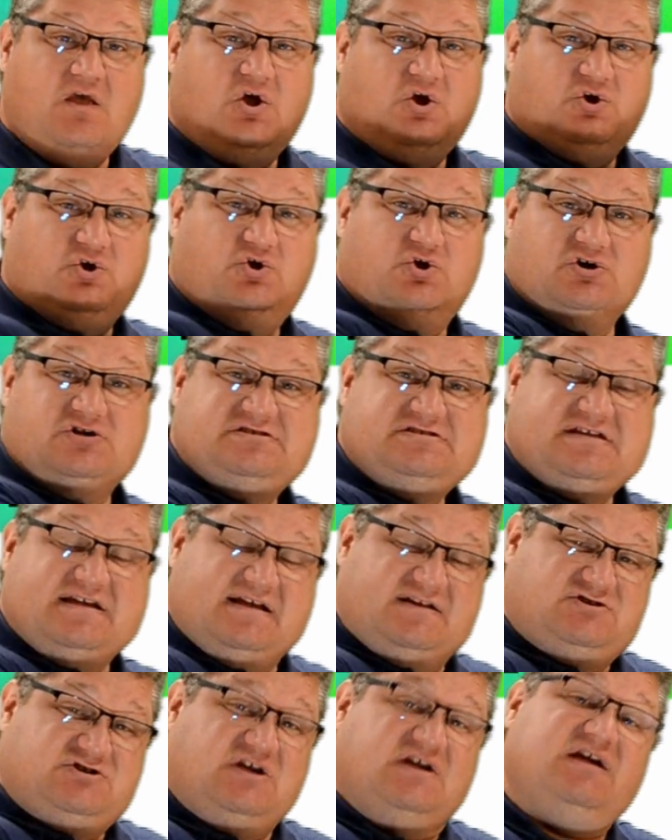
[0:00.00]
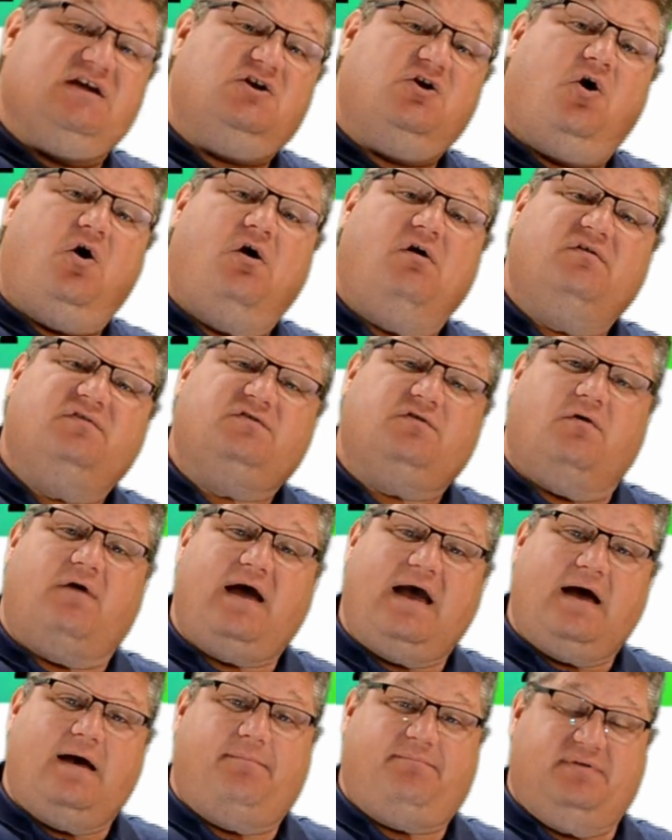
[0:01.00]
Good teaching can also
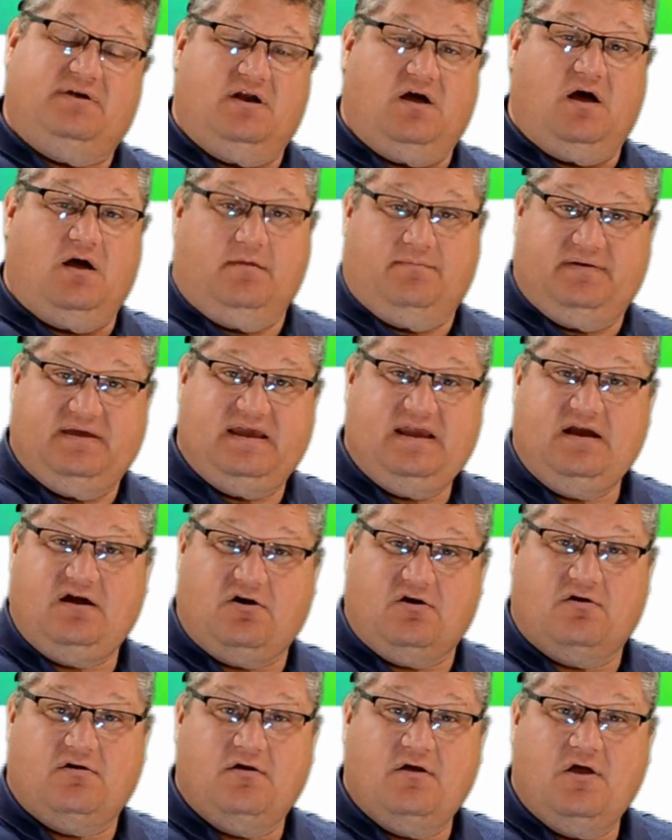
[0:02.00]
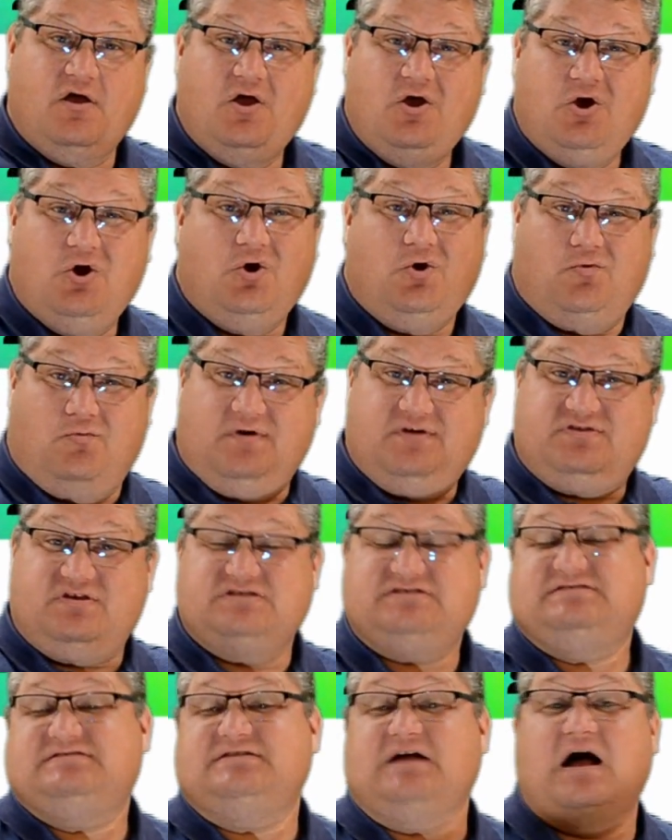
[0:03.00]
happen up here with a
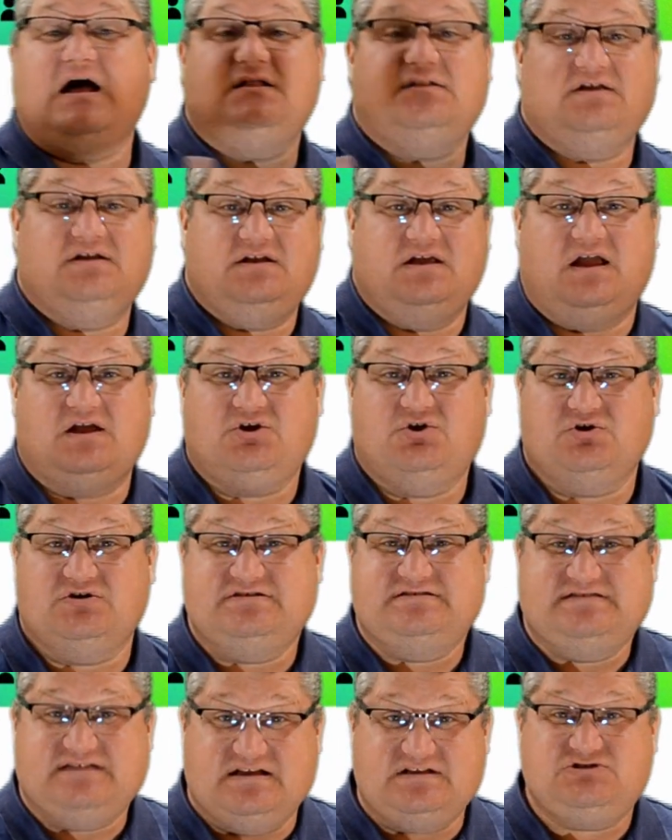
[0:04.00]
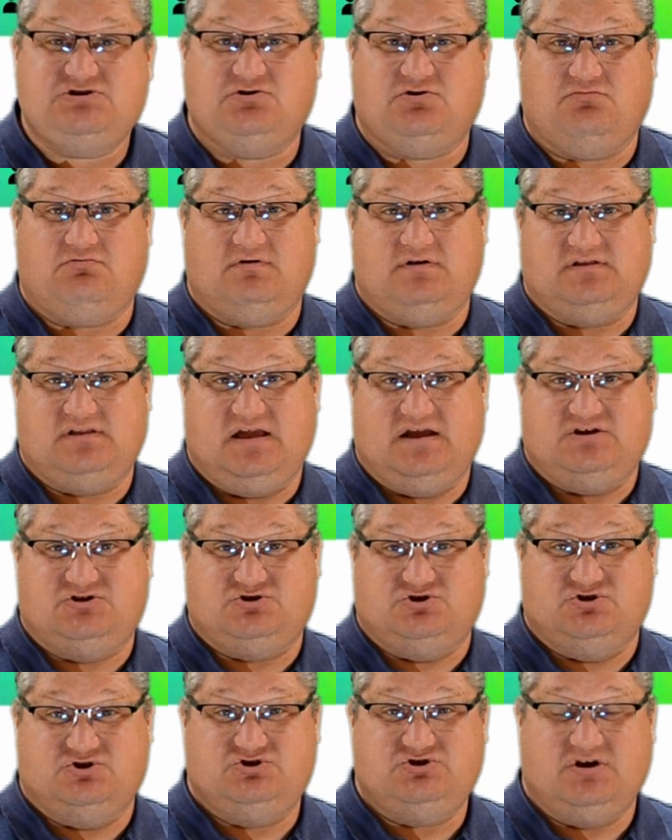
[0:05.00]
solid and good digital
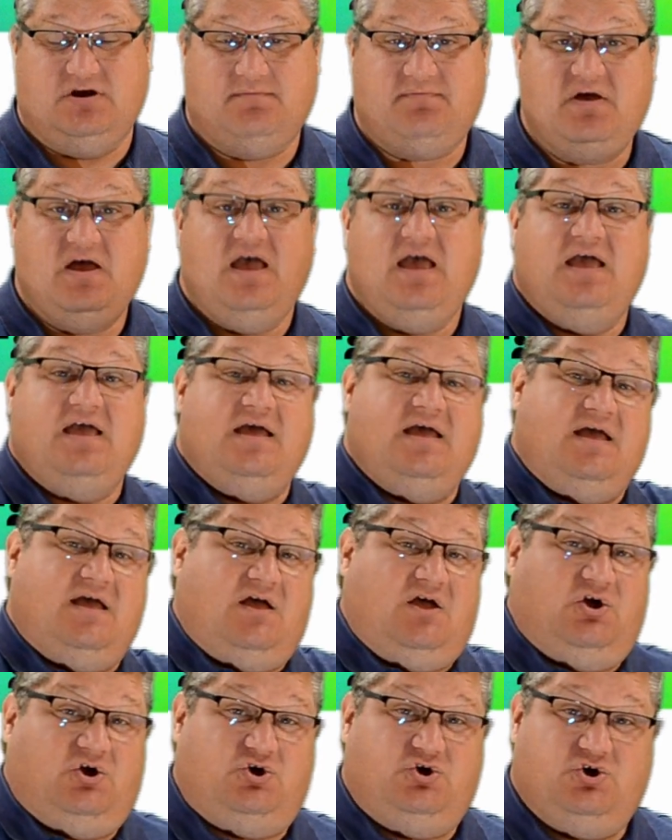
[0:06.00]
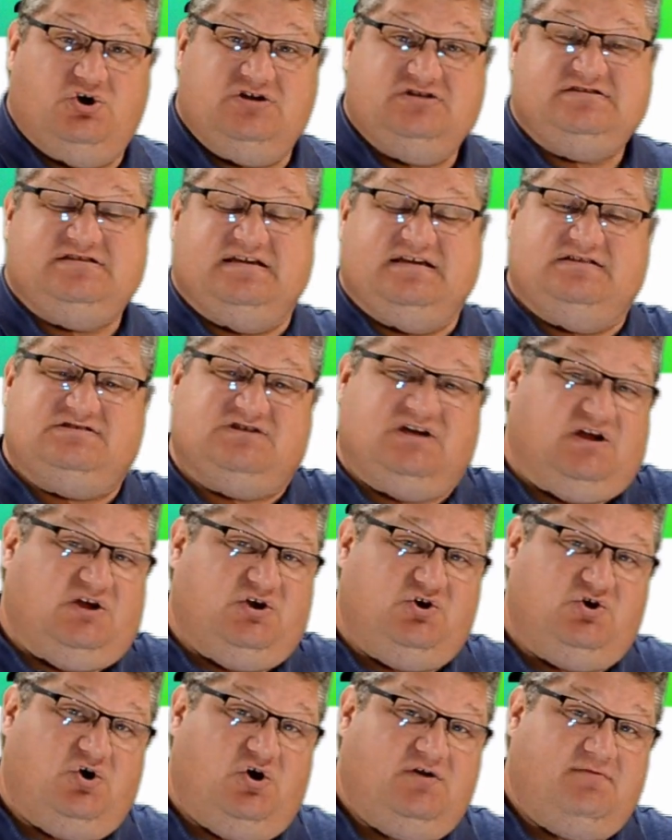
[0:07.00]
relationship. Good
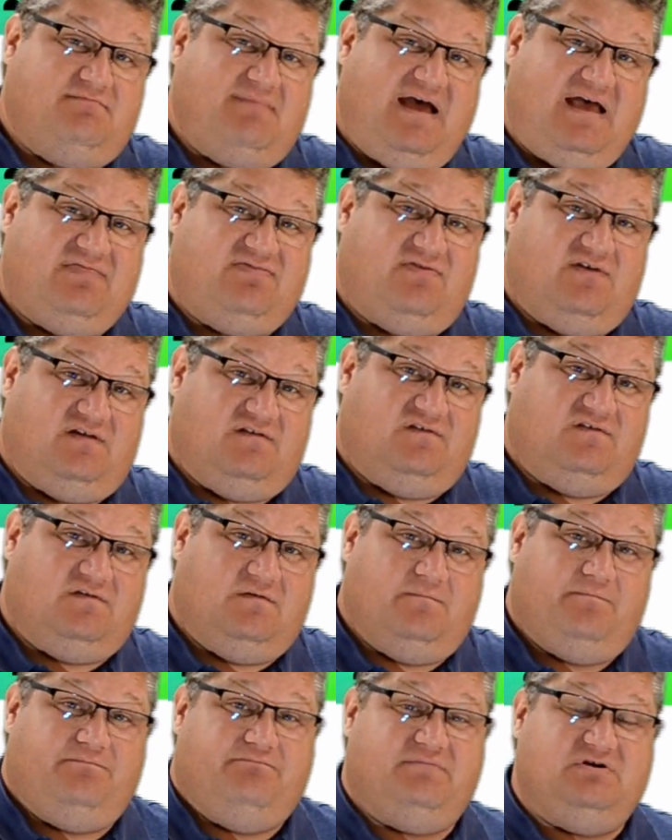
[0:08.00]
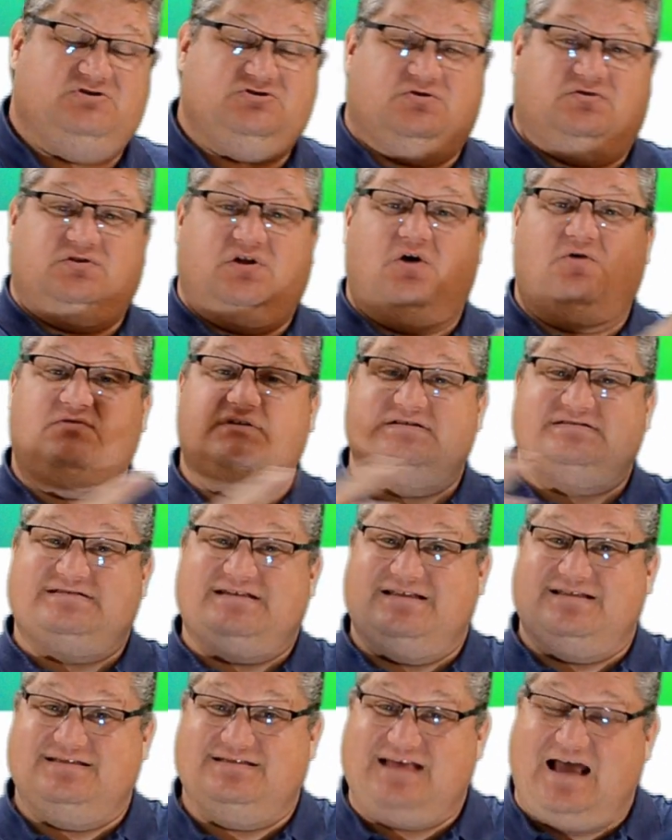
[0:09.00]
teaching, good methods, but you'll
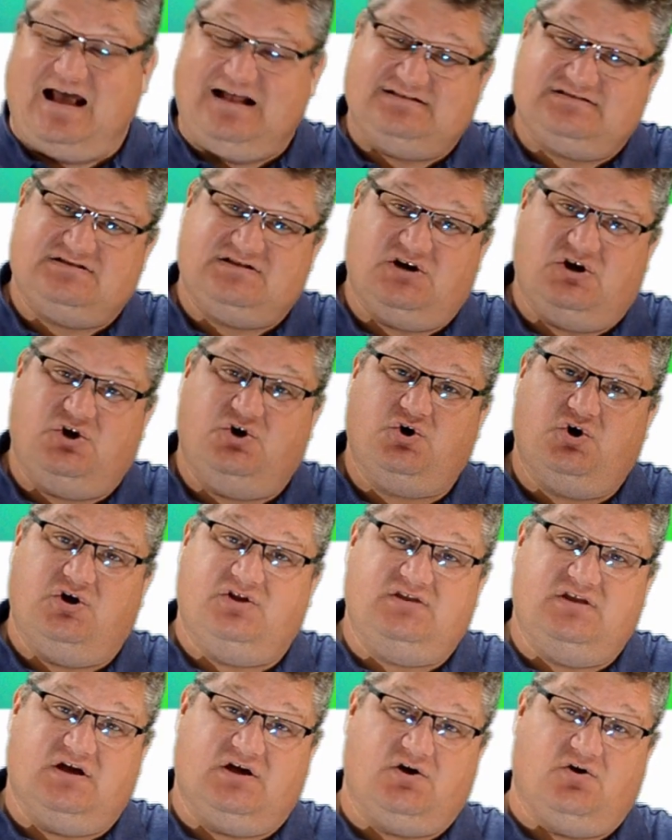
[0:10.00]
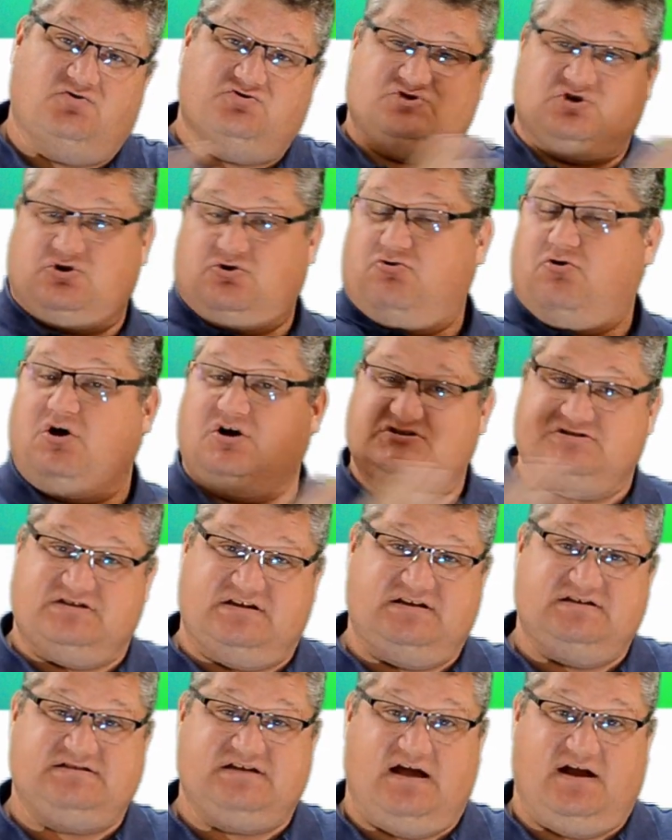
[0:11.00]
notice that's the good that goes across the
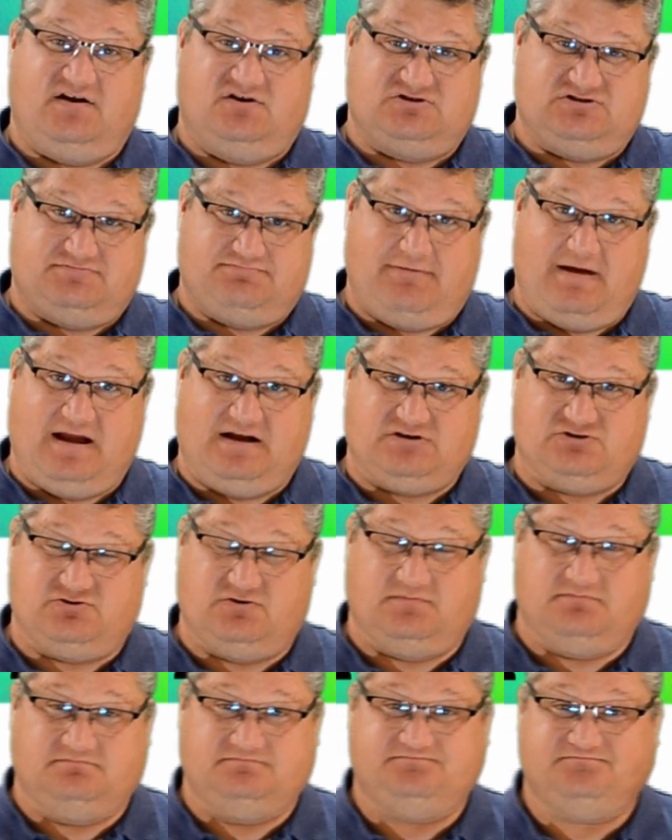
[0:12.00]
entire spectrum.